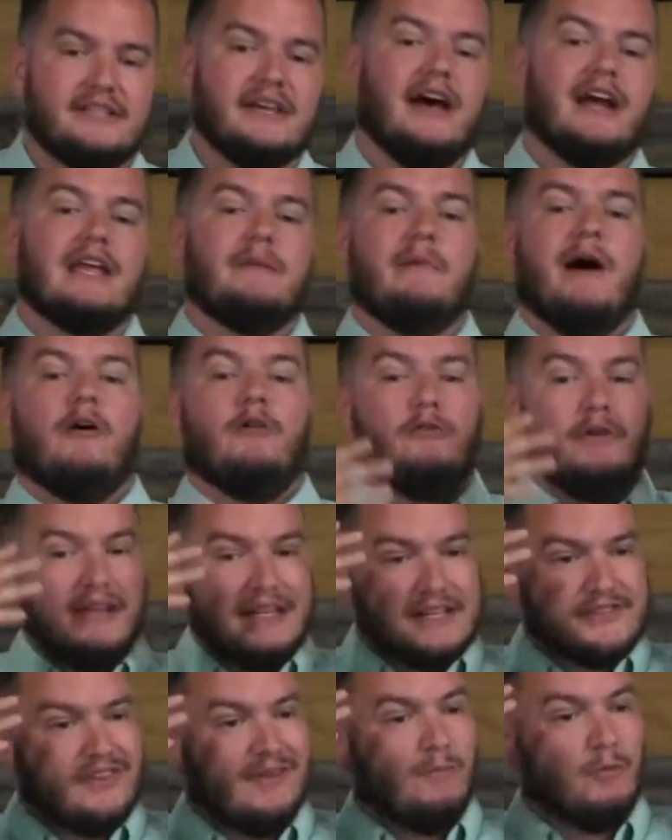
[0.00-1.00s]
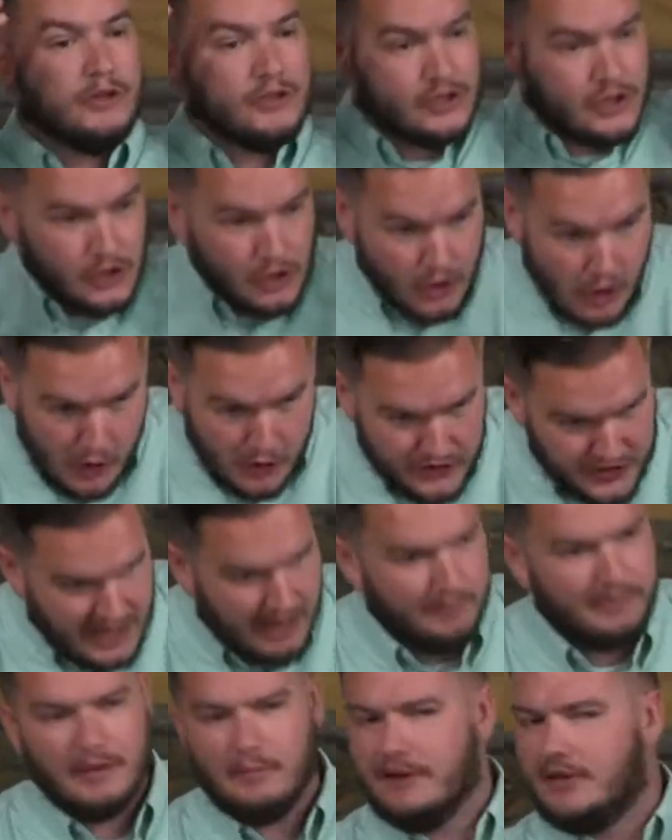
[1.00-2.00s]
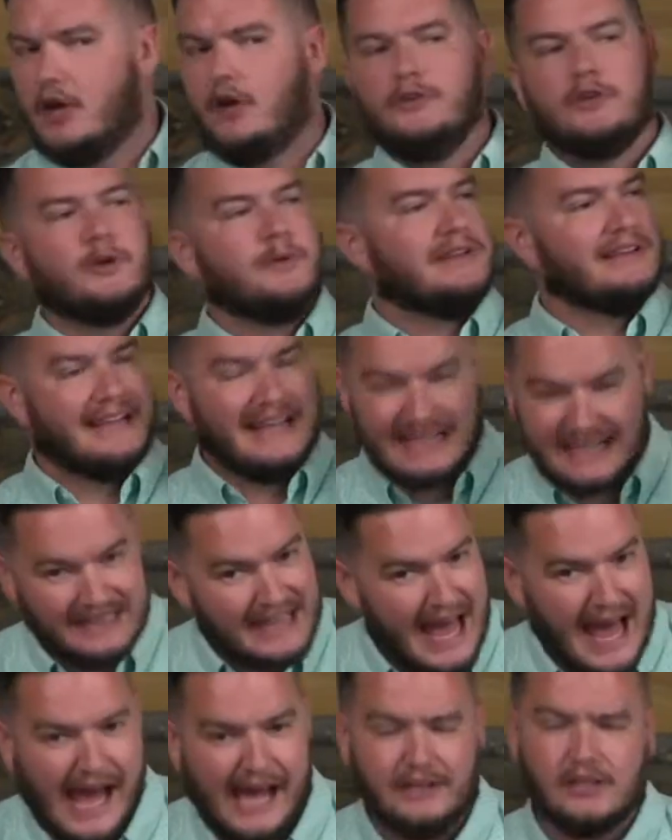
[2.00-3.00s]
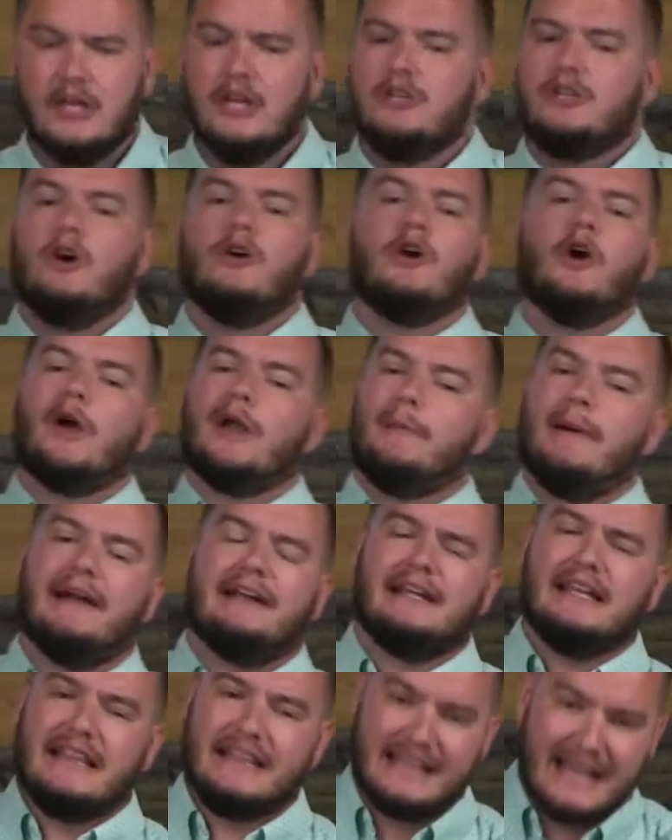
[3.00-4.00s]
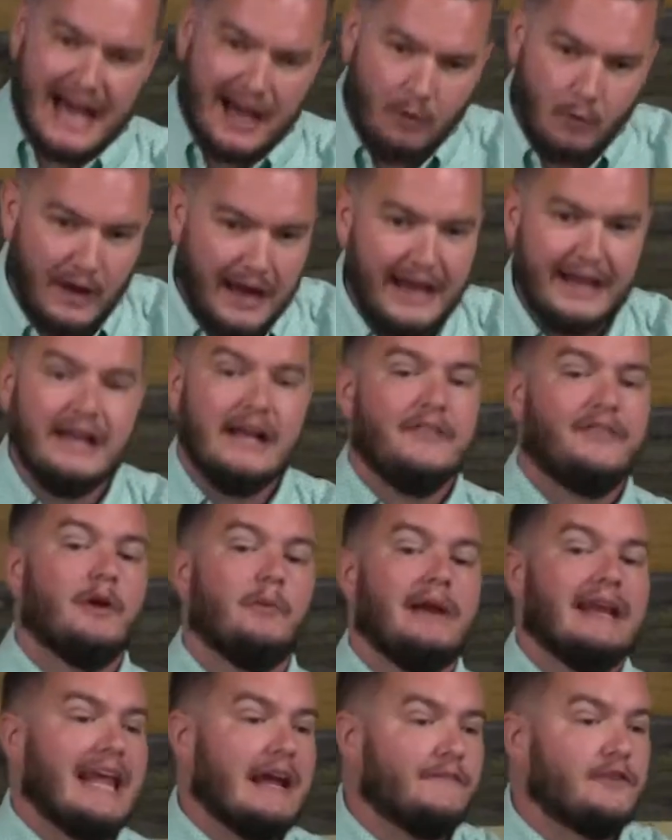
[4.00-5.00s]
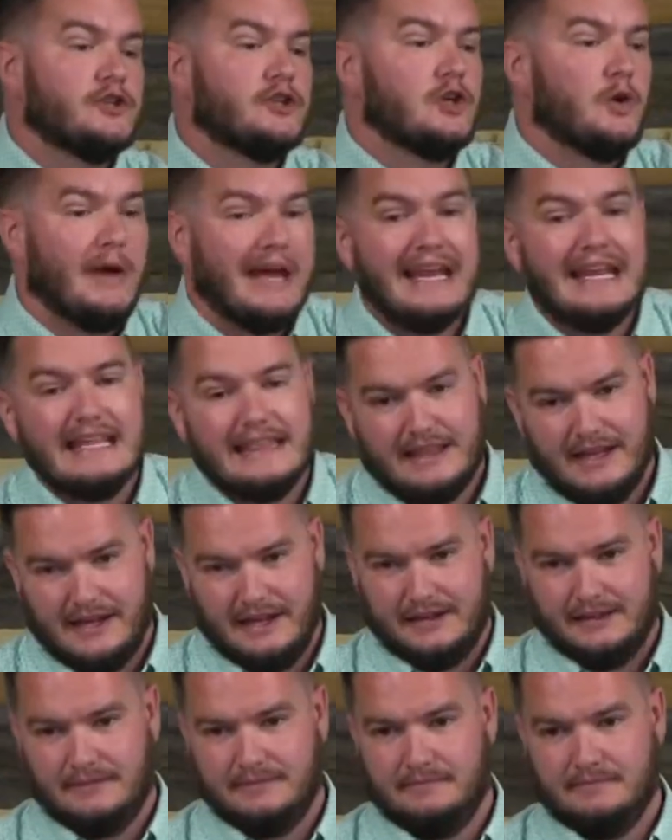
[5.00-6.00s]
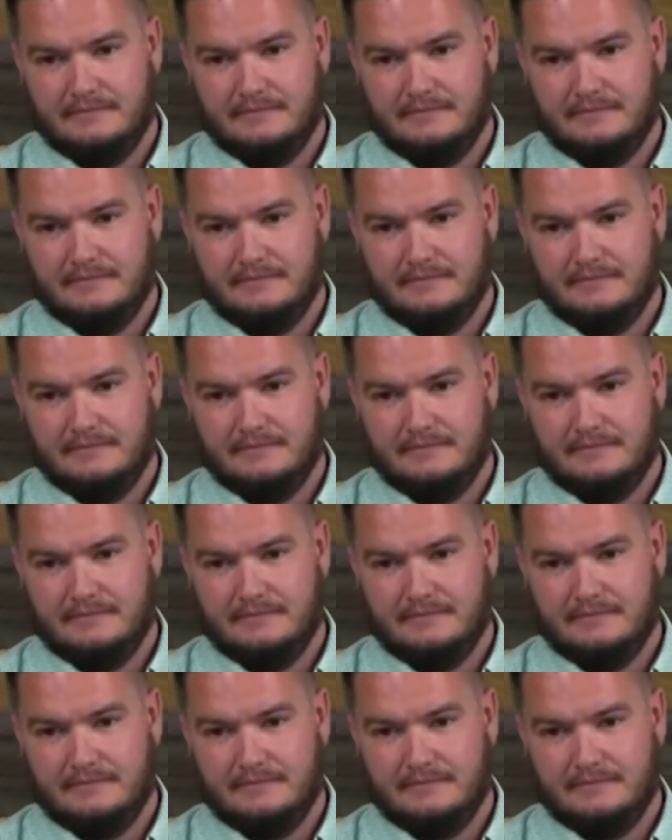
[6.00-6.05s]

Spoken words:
talking about really someone should do something, but don't do it like that, don't go about it that way, that we never do anything.